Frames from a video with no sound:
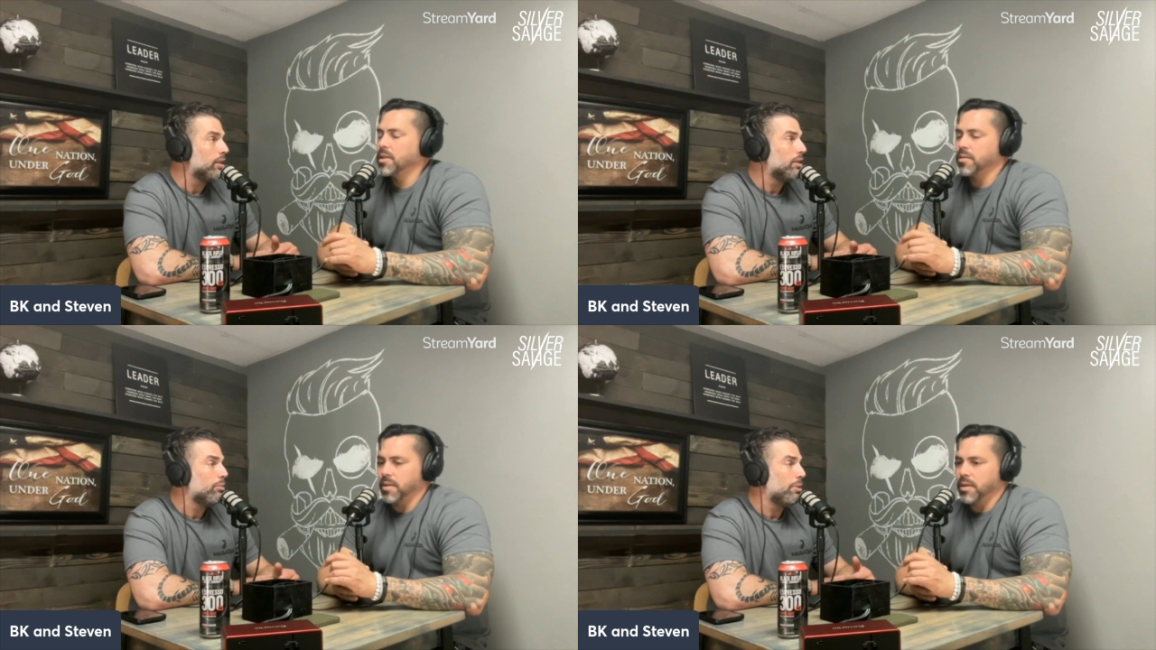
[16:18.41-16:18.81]

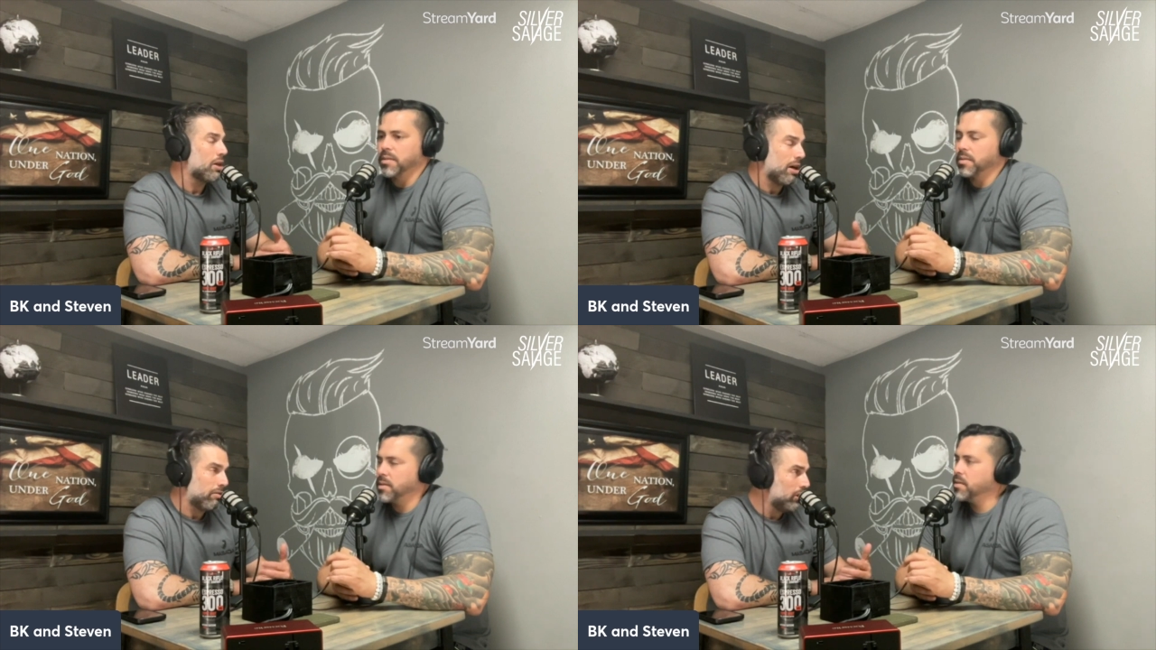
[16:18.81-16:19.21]
Speaker 1: Correct.
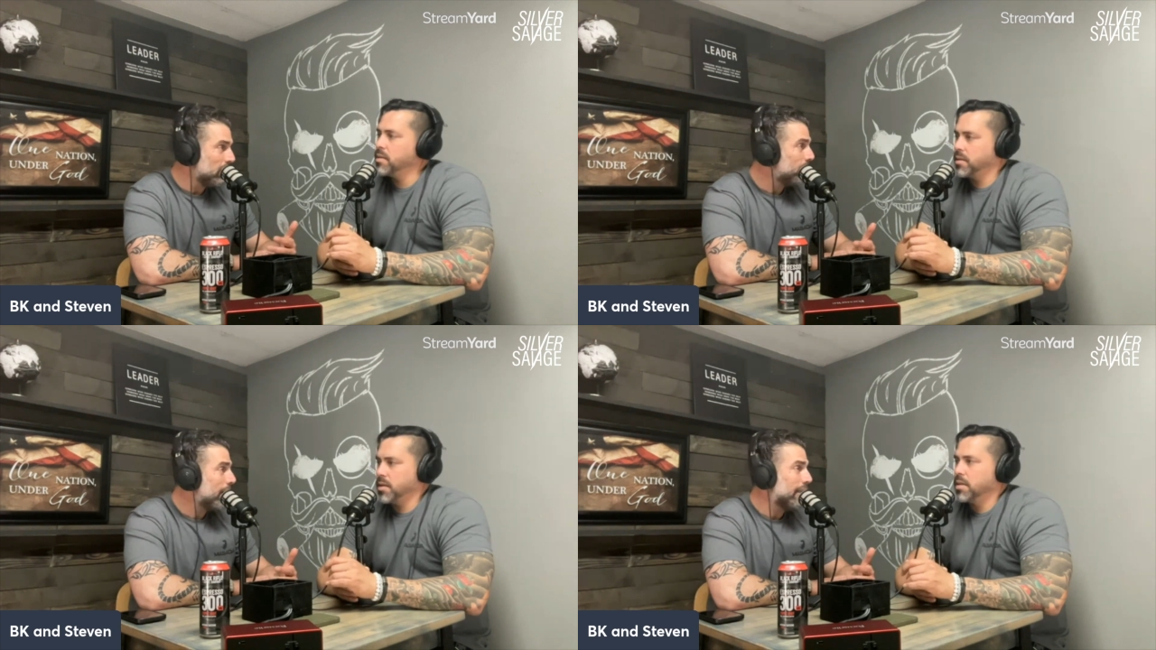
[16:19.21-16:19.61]
Recovery
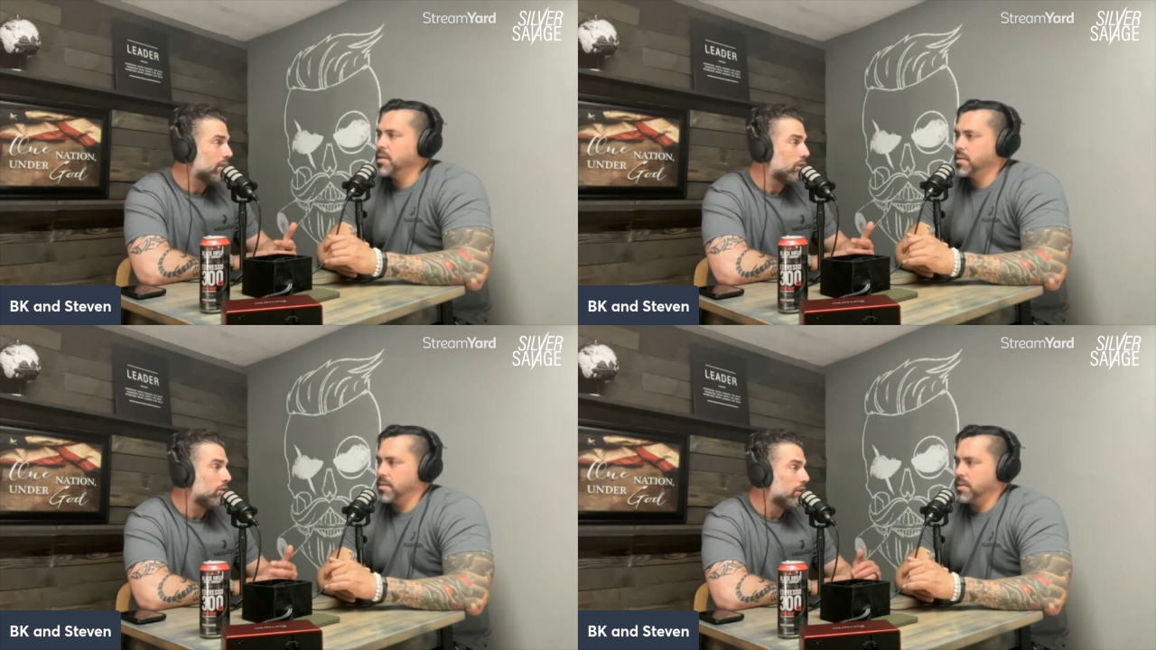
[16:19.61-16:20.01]
is
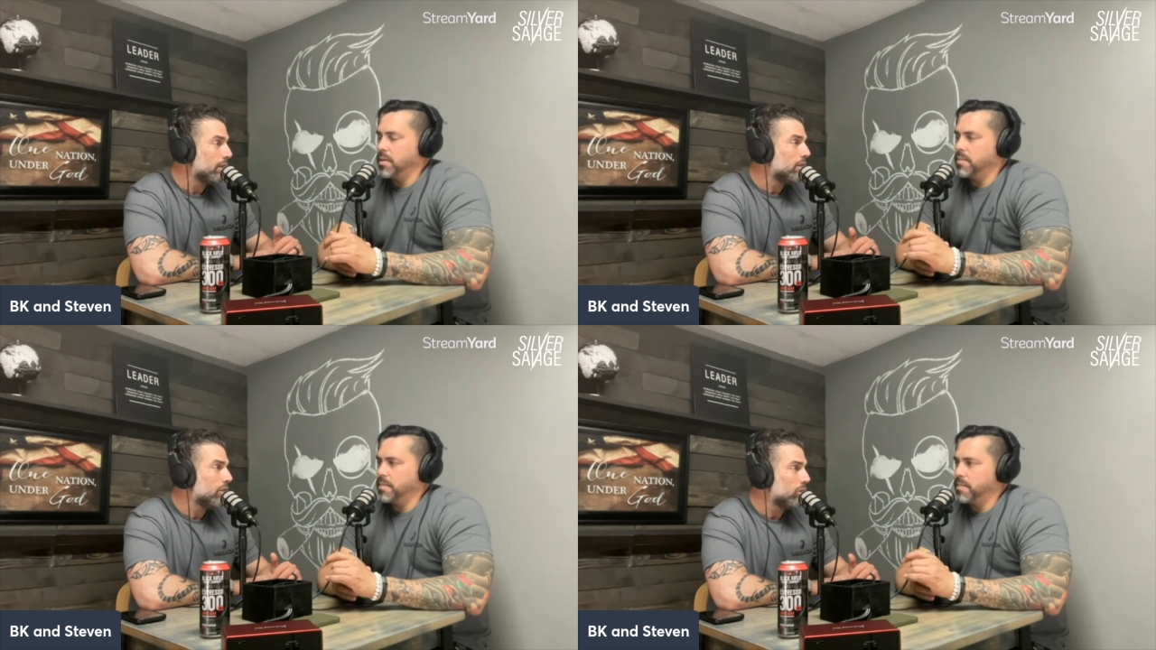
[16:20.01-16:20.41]
faster. Right.
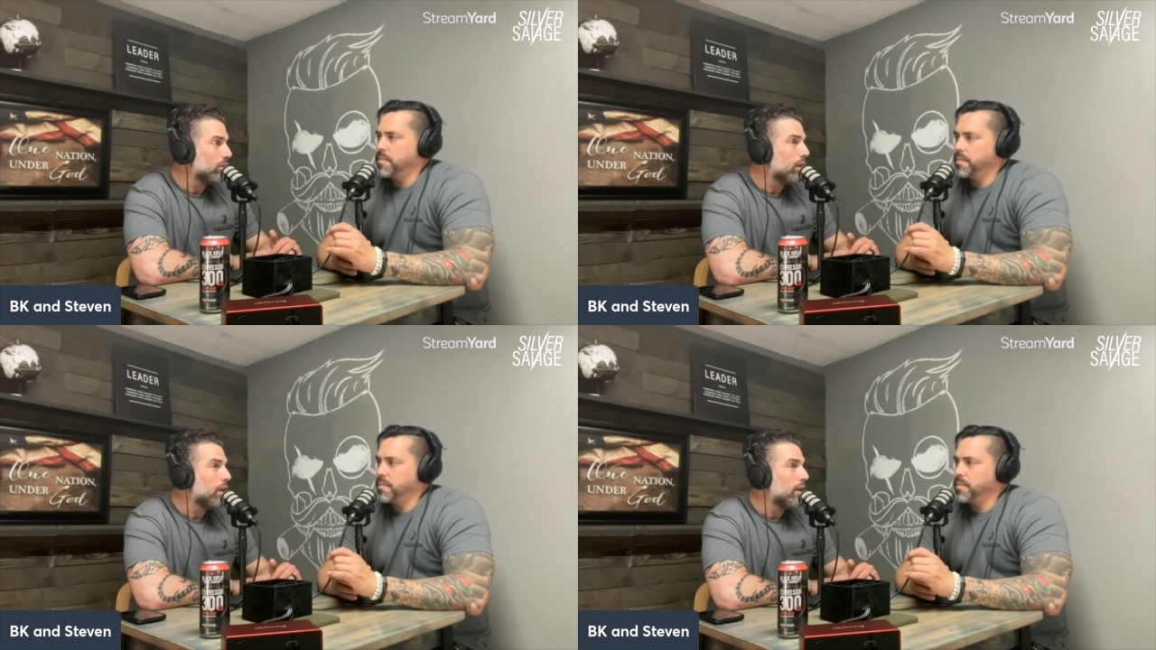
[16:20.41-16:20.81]
So,
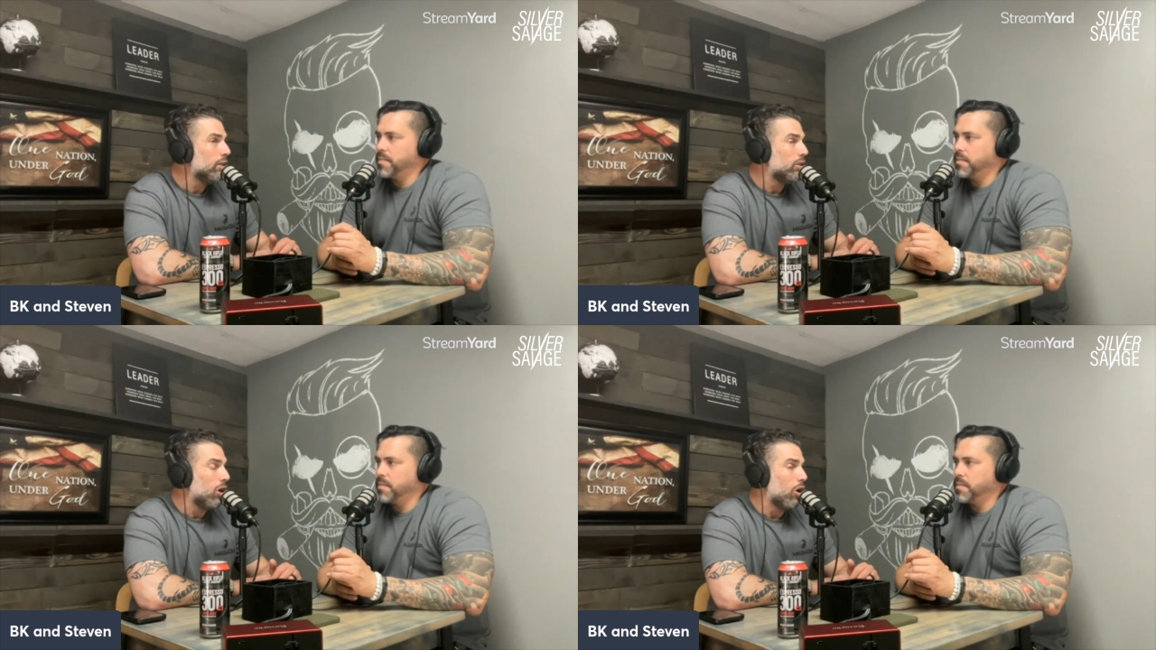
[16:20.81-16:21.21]

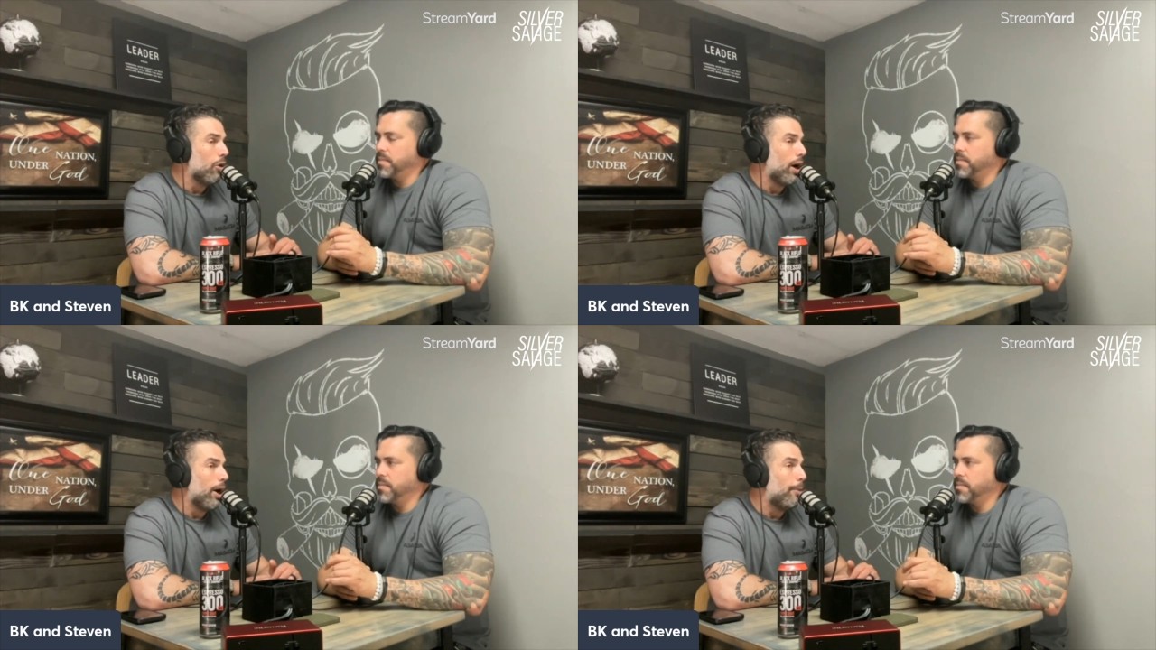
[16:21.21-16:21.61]
so
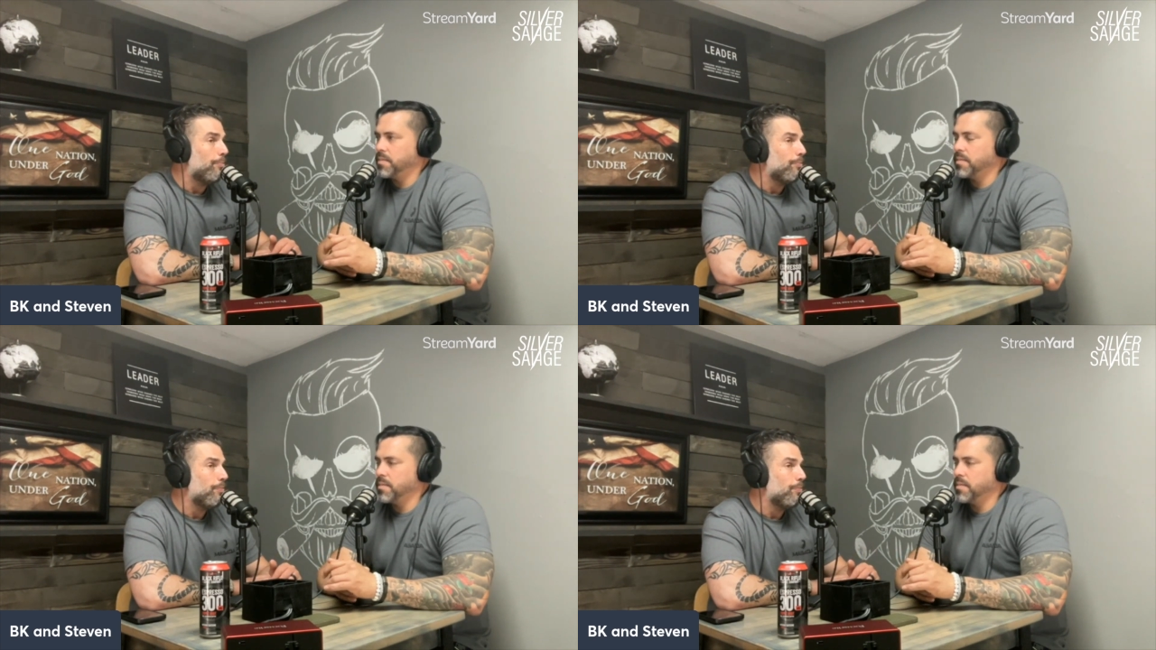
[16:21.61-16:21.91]
um,